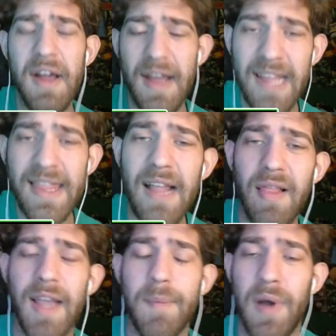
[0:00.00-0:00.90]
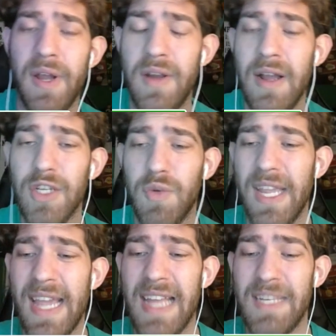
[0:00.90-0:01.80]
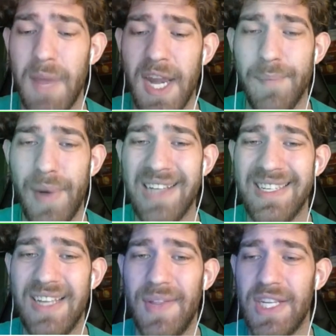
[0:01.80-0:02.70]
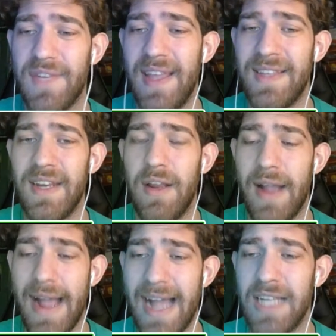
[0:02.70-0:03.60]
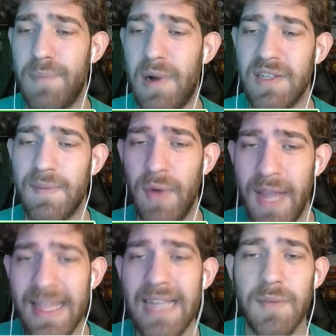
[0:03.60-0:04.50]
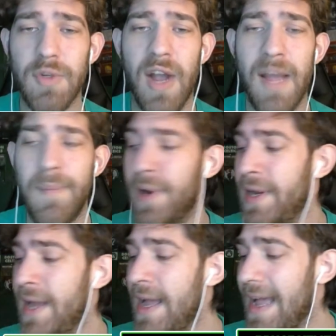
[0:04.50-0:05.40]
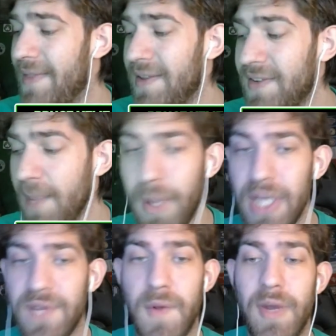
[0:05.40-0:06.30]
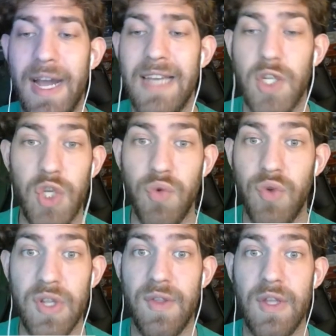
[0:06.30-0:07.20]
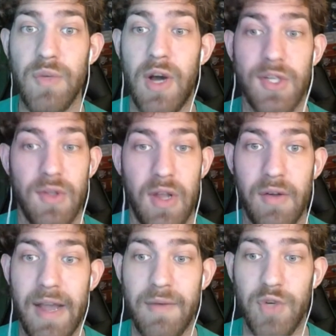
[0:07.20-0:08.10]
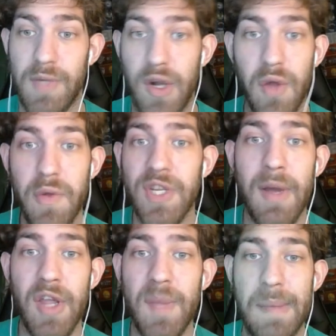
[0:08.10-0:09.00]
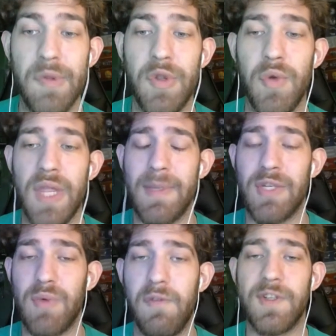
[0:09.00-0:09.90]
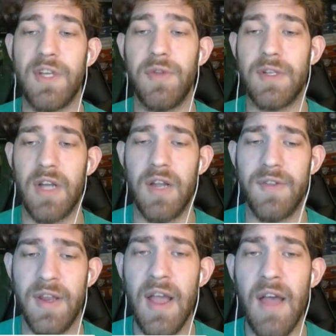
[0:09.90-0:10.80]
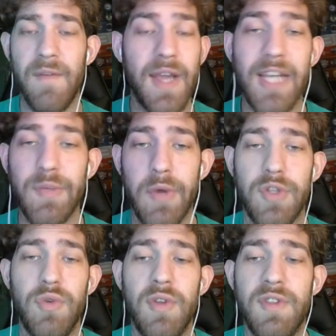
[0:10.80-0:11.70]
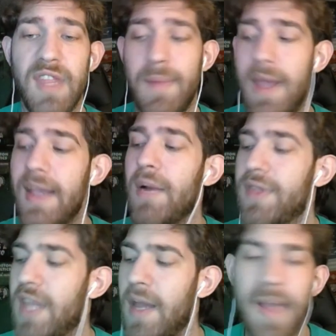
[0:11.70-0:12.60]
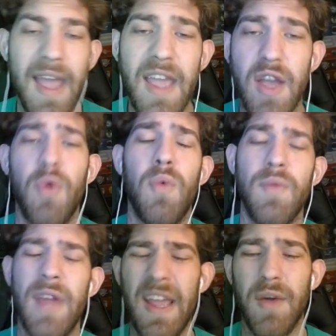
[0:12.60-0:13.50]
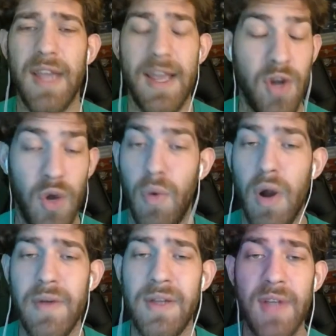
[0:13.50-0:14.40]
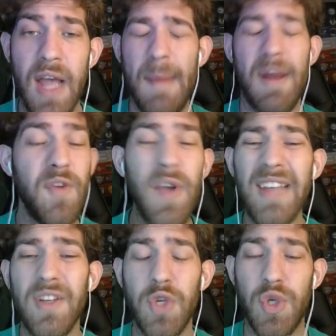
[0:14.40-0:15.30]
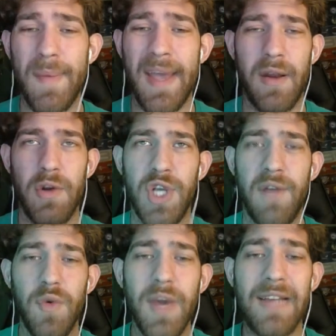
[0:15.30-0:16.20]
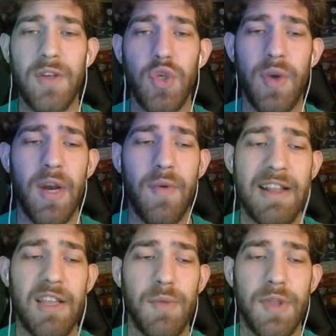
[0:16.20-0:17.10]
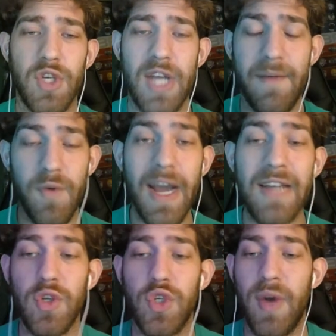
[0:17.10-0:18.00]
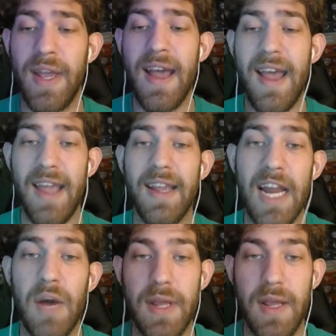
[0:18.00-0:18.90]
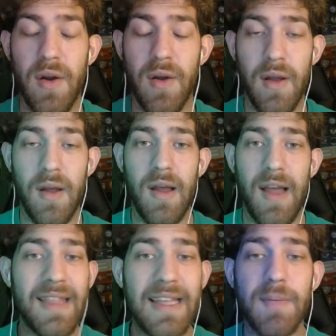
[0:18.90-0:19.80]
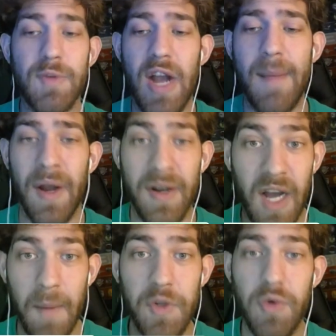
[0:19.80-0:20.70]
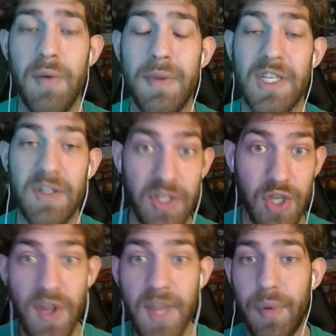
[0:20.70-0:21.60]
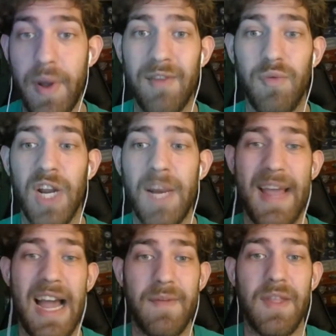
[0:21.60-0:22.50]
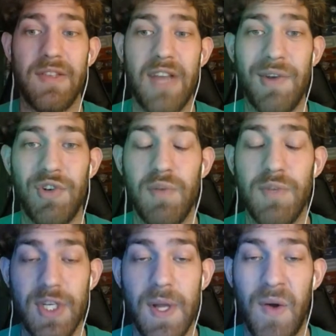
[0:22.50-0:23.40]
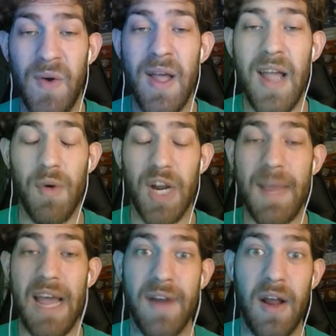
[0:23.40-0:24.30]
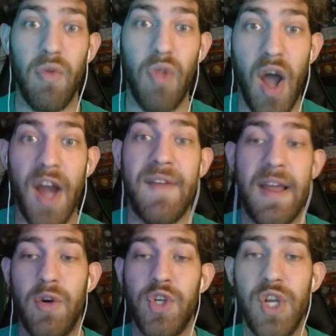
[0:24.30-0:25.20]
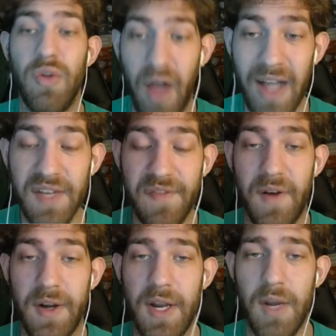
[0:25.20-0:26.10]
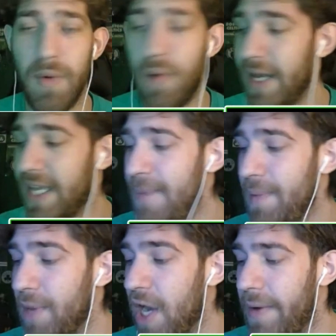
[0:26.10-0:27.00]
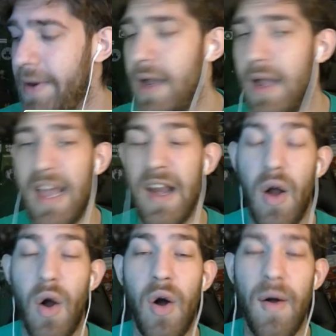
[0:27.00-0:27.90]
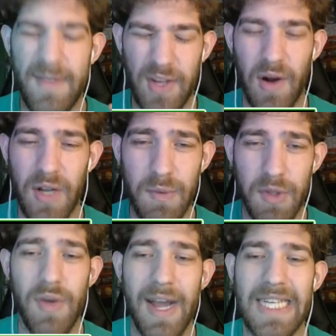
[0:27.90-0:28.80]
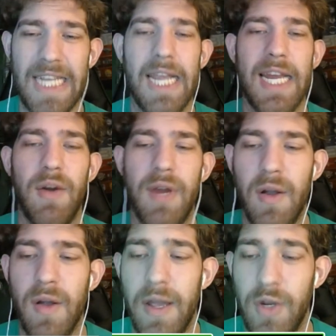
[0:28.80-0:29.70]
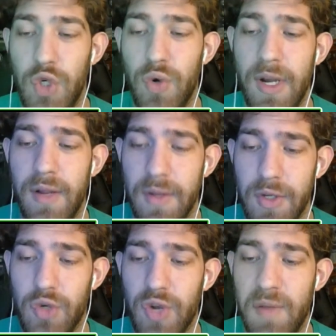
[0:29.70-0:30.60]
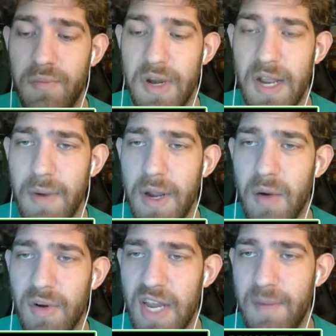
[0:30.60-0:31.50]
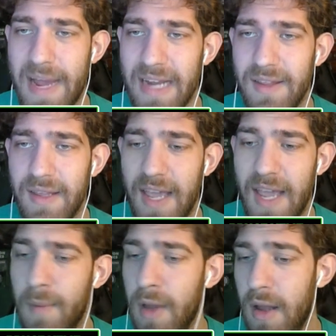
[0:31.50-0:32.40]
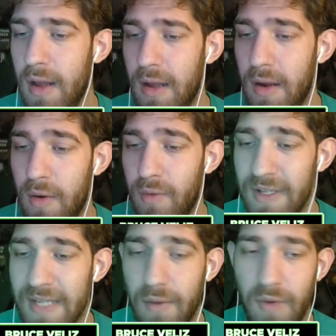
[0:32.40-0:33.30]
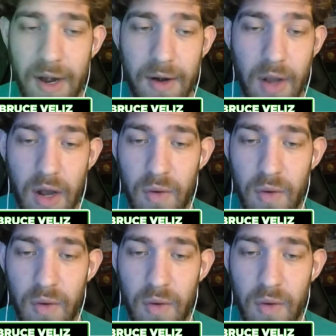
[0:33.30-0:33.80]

Hit that like button so we can get as many Boston Celtics fans in here as possible. Hit that subscribe button. And this is the place for you guys to tune into these watch along live streams. I know there's some other people doing them as well for Celtics content. If you guys want to tune into them, hang out with them, A-O, A-OK, no worries. But if you guys enjoy my energy, if you guys enjoy interacting with the chat, if you guys enjoy hanging out here, hit that subscribe button, come tune in with us because during the playoffs, we're going to be having these live streams still, and we're going to be having a lot of energy, lots of fun here. We want to keep them going, and it all starts with you guys hanging out here and joining the stream. But here we are, we're getting back to the game. Let's get ready to go.